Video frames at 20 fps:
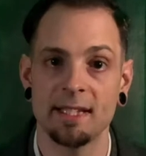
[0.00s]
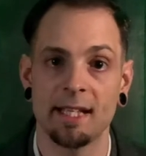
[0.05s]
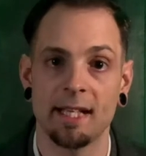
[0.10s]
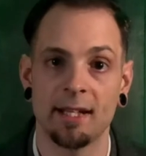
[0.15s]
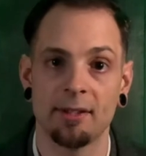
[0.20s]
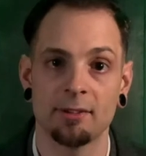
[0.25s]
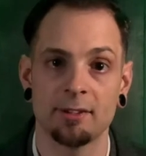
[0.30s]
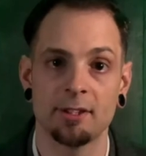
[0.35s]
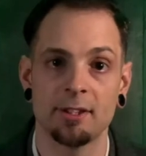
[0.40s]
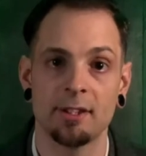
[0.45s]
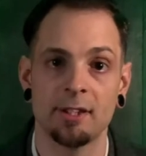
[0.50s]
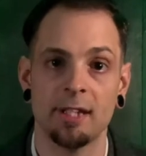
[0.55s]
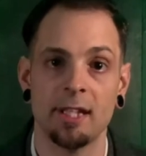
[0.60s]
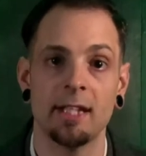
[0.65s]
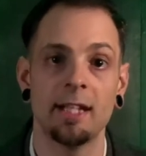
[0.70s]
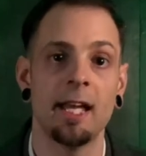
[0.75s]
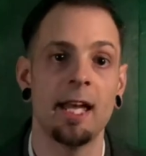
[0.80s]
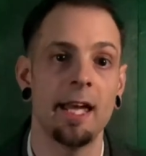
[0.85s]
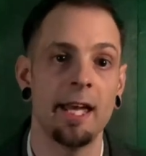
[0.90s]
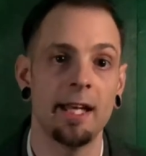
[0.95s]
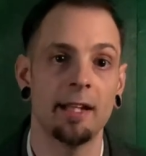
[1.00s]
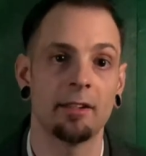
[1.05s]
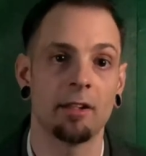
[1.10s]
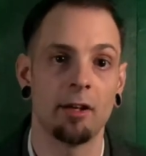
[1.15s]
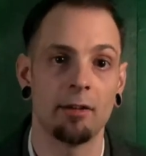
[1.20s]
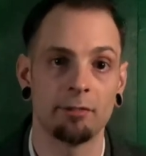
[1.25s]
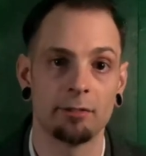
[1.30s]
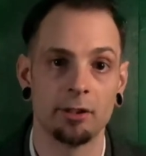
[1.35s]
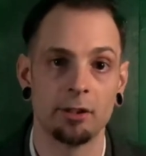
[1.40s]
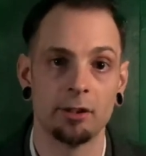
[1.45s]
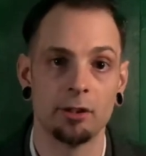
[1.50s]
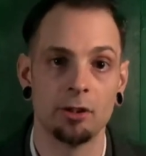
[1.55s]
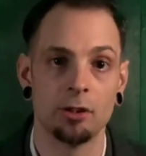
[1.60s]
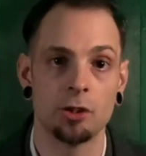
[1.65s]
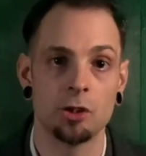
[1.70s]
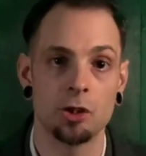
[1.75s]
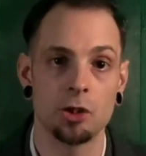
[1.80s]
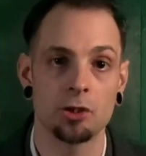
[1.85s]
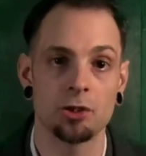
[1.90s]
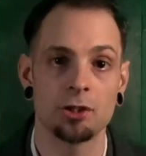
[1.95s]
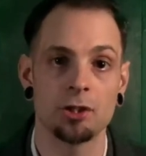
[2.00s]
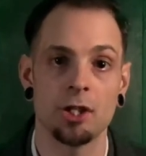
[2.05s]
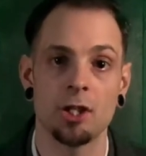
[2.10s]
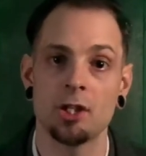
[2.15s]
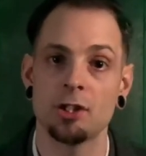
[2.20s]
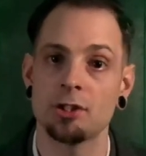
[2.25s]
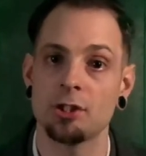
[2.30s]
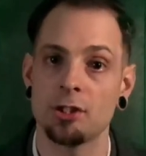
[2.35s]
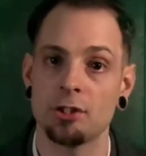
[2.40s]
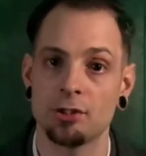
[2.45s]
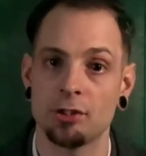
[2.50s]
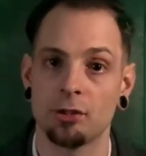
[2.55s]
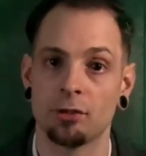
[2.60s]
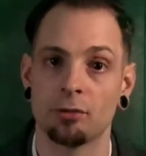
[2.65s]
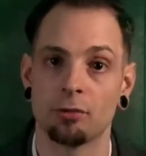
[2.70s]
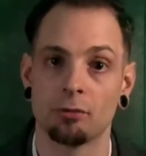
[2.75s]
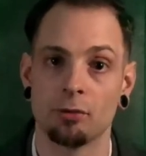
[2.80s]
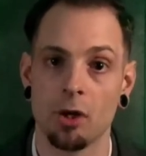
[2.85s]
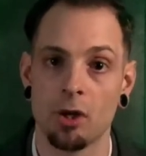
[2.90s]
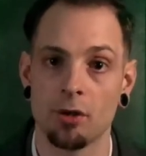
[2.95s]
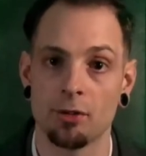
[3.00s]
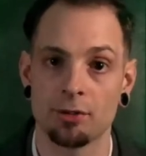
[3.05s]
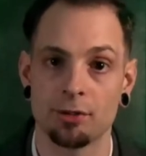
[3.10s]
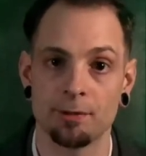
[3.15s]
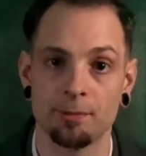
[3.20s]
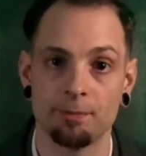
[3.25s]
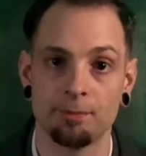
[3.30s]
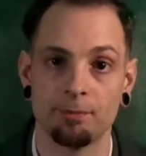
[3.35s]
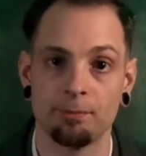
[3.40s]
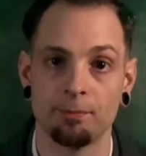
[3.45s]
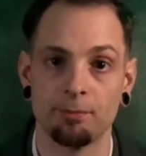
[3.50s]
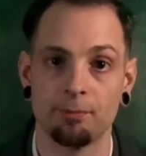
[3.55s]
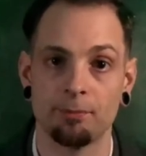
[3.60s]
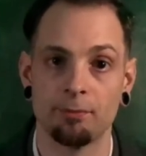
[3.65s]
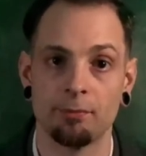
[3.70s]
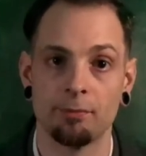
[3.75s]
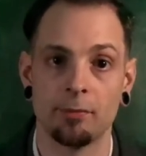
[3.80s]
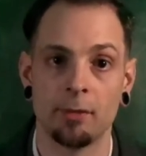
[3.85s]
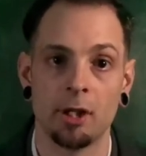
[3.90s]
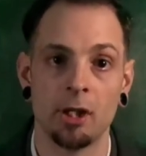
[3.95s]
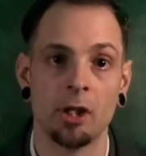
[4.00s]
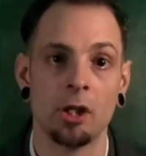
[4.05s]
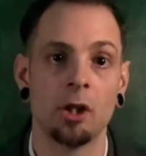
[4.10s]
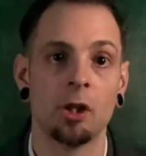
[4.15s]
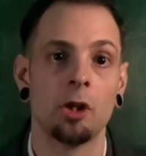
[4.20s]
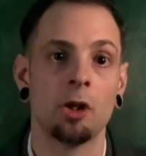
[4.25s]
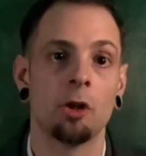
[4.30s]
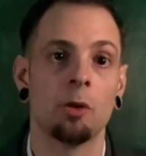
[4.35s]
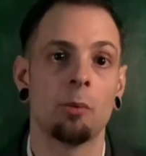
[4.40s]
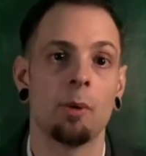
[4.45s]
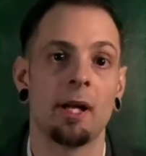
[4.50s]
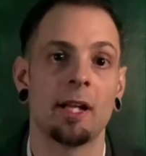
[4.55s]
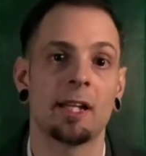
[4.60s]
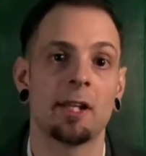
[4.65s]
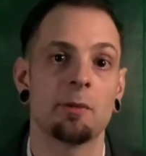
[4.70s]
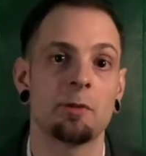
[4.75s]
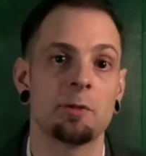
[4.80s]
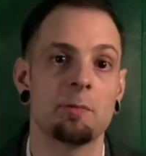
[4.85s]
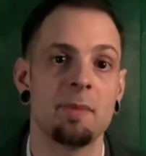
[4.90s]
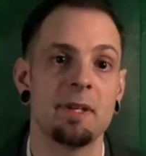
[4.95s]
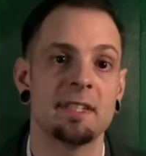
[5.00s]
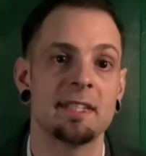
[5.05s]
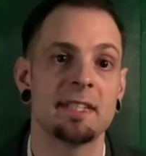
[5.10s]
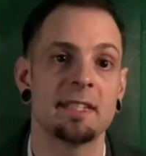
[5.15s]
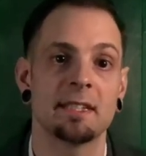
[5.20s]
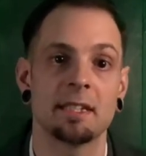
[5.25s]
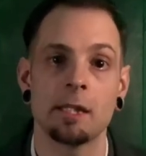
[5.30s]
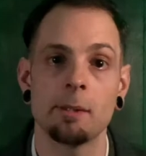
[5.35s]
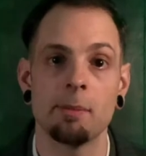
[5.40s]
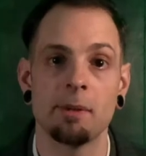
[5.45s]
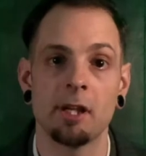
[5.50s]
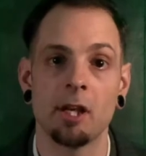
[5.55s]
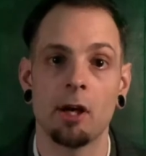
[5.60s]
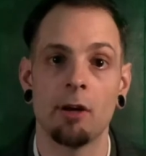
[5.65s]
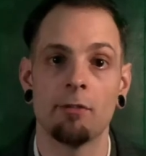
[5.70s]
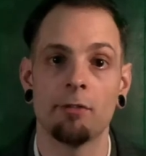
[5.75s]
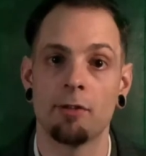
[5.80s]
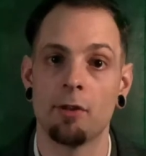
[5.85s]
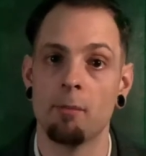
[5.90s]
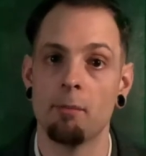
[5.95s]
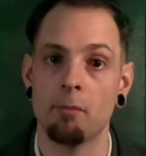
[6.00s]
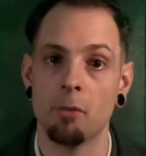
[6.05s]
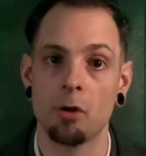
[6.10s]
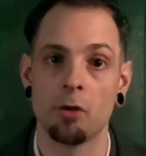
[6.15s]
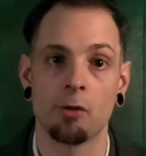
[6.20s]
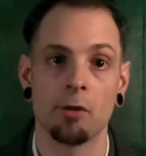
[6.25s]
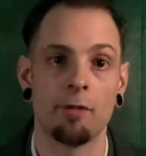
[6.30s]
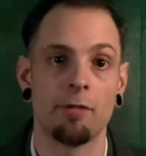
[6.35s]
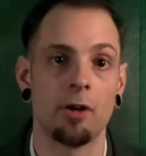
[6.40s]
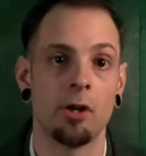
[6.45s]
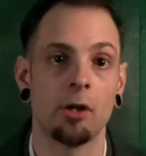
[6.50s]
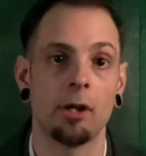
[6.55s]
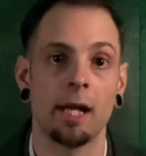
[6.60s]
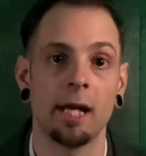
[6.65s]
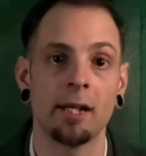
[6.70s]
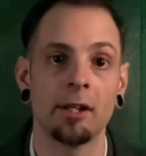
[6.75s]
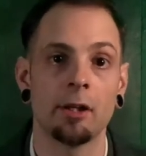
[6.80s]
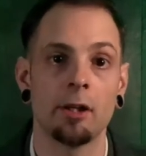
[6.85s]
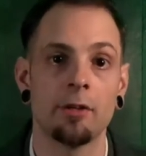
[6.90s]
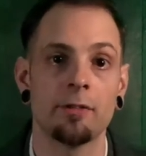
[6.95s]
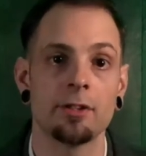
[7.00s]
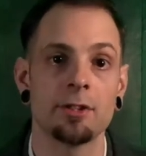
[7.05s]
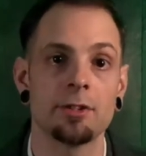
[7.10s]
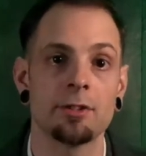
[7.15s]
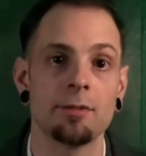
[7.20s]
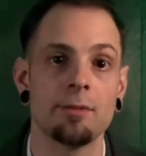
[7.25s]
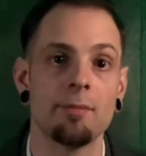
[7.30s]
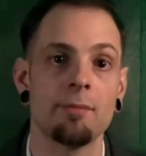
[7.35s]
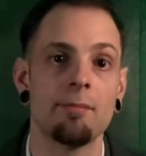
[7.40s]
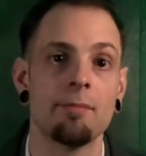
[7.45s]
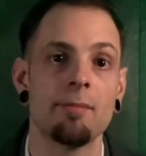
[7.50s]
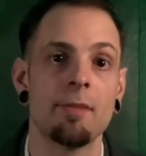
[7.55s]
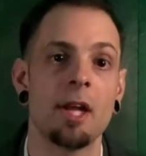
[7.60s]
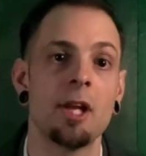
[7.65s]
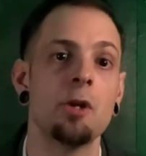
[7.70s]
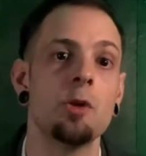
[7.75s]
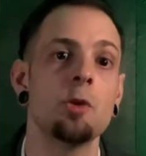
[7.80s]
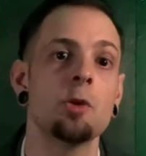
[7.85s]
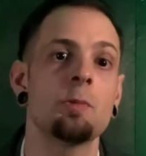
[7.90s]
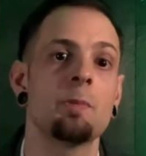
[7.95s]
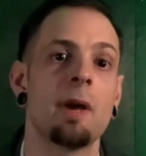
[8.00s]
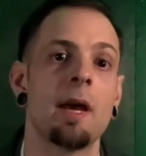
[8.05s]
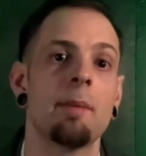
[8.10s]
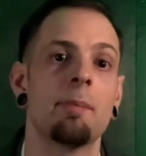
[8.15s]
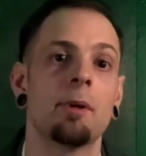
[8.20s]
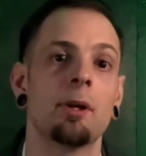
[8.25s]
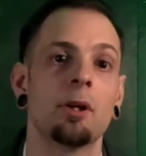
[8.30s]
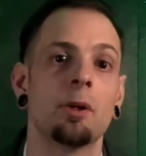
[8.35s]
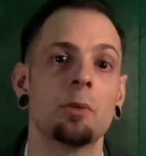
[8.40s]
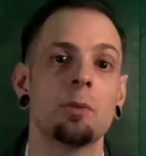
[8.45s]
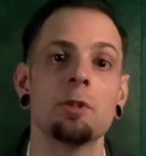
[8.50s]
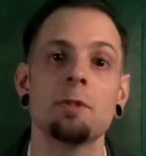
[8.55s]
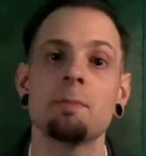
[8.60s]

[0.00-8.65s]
out in a hayloft just as the sun rose. While he was busy sleeping off the mother of all hangovers, a newspaper was